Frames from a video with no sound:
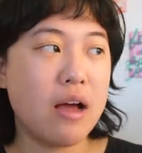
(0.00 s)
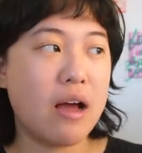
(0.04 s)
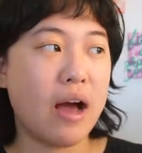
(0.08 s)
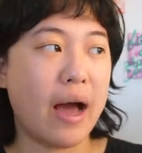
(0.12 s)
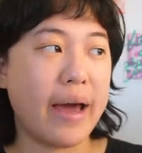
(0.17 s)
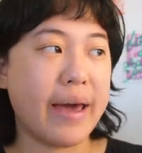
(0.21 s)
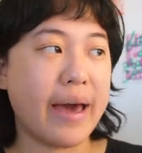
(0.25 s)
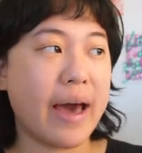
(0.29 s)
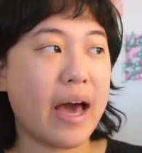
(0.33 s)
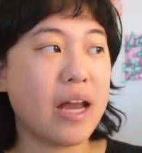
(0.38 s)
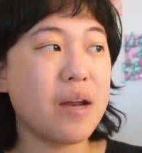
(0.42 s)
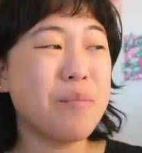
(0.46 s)
I
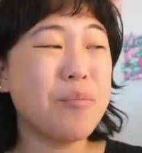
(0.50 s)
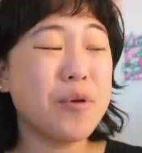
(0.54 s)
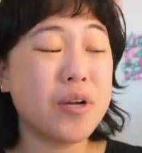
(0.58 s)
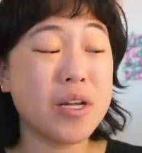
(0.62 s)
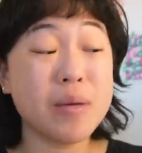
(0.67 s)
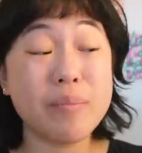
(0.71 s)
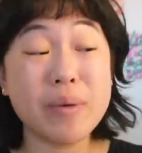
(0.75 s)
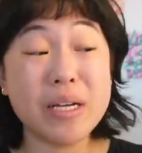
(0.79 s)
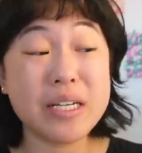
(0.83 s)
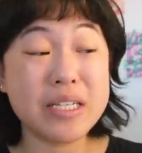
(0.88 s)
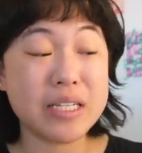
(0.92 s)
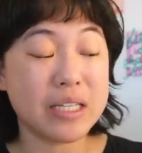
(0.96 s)
had a pretty
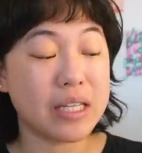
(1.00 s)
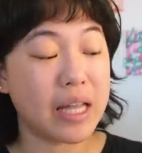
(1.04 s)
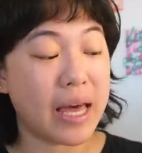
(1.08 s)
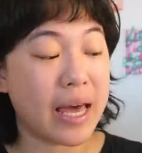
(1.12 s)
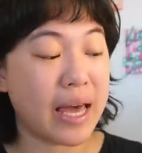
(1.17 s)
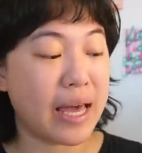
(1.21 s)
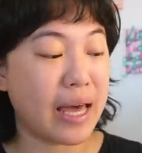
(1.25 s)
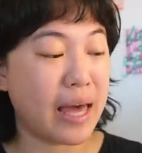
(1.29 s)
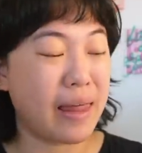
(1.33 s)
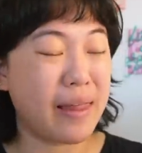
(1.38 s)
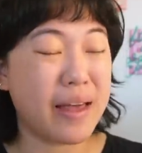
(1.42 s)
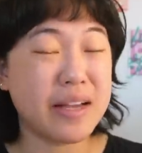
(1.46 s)
big
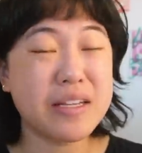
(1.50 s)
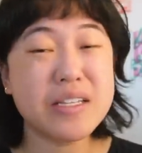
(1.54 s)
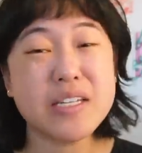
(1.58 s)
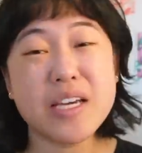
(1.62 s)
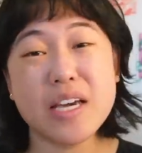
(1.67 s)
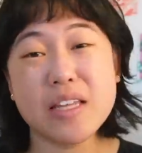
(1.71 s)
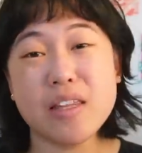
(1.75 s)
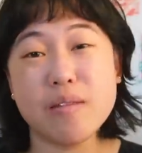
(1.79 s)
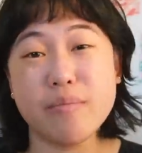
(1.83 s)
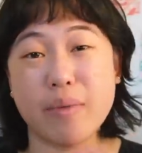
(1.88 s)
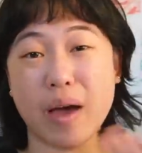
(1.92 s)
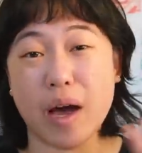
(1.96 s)
delay. I like to
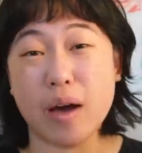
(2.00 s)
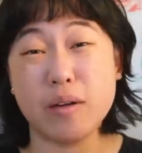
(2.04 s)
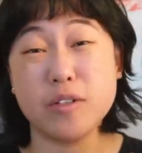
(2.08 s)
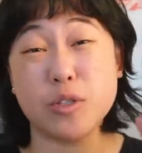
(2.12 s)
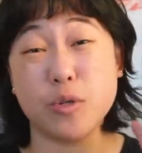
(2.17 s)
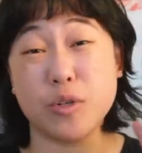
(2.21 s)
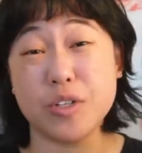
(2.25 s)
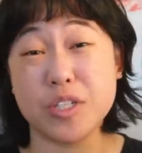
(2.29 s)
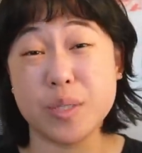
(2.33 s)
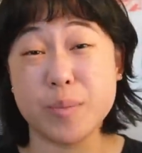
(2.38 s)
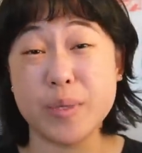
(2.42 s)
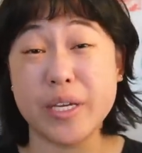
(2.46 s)
get them out
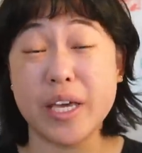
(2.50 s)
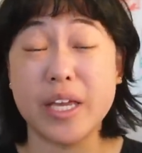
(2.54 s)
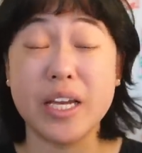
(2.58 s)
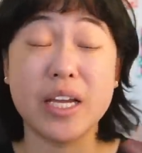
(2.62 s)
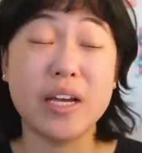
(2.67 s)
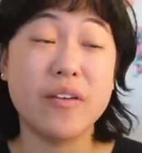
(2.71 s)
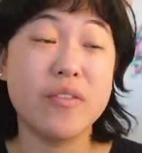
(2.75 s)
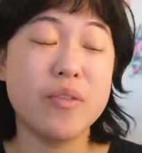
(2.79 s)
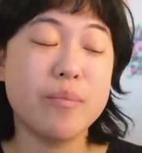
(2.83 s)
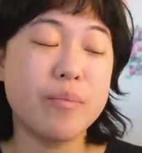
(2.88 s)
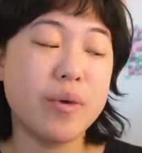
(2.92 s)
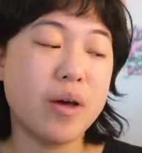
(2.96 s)
towards the beginning
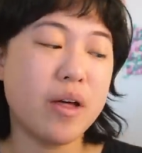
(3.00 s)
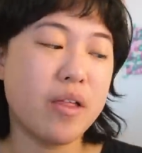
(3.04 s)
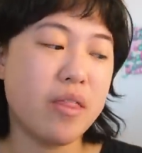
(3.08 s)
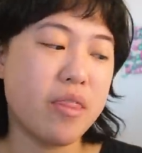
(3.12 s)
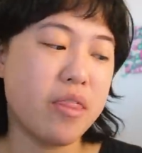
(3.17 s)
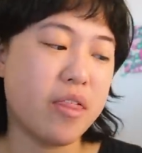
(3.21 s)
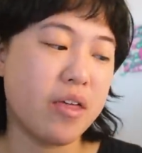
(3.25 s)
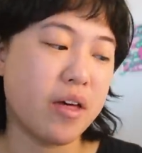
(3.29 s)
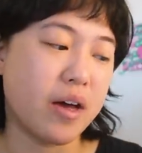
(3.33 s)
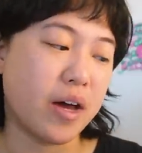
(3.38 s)
of the month